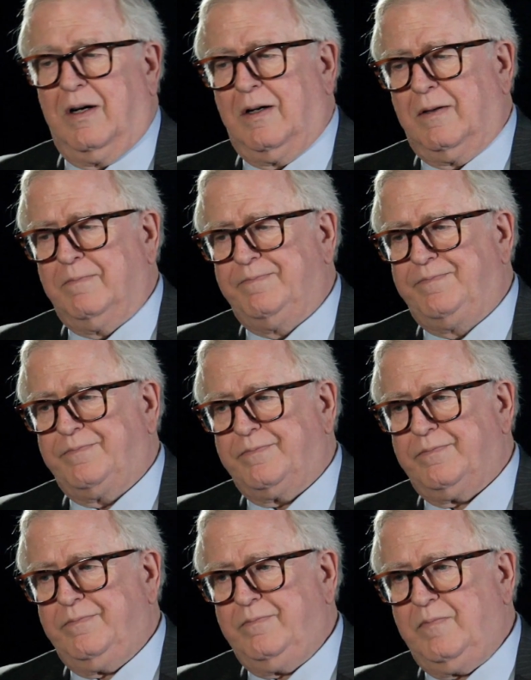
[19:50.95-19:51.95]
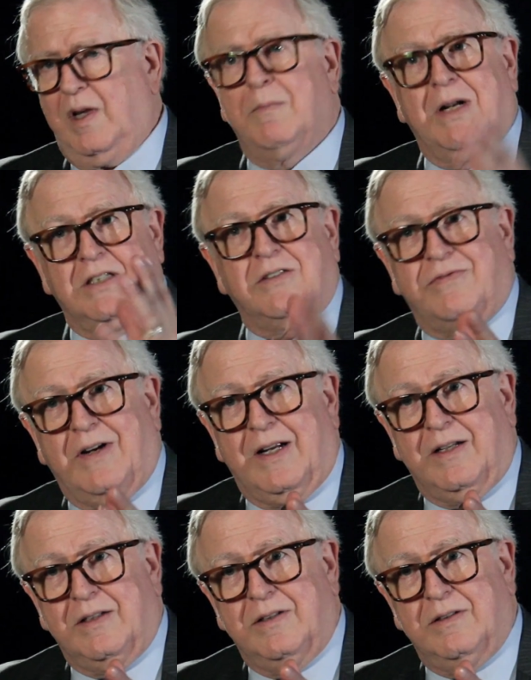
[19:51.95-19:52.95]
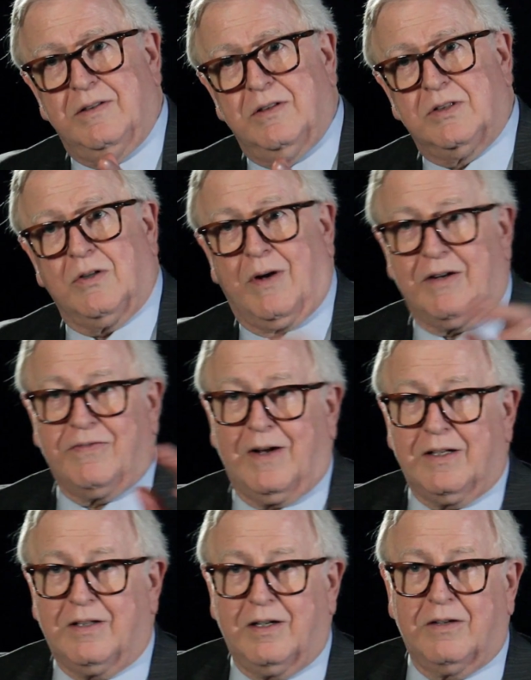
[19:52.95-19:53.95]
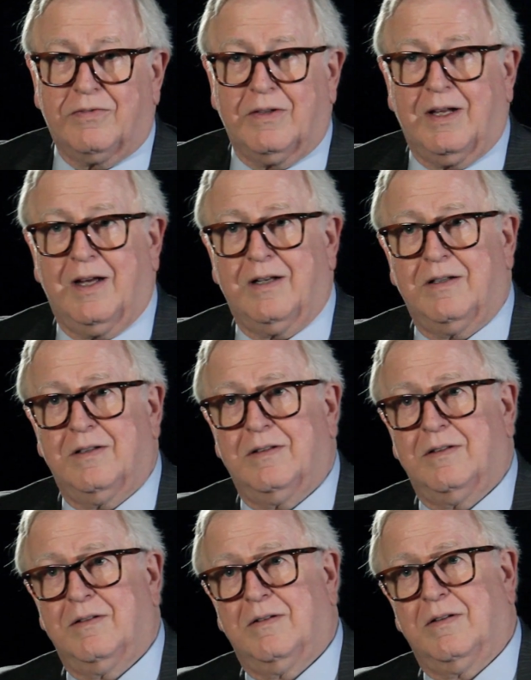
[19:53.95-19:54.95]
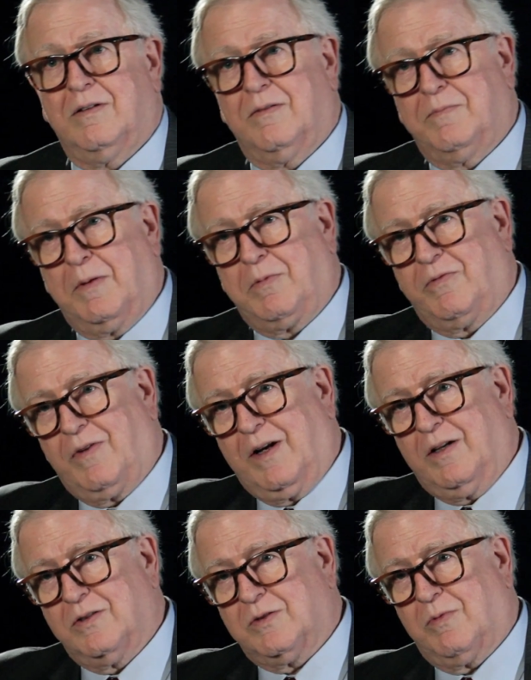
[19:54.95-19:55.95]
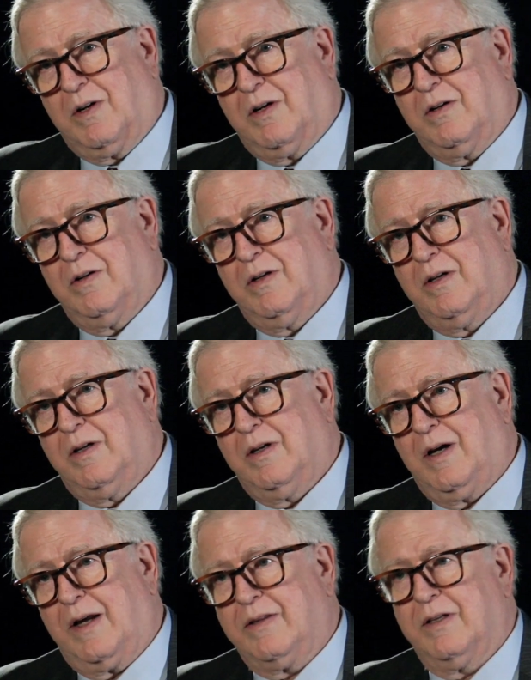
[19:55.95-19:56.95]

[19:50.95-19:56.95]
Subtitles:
But it's a fight. So I fight there for that. People fight elsewhere. I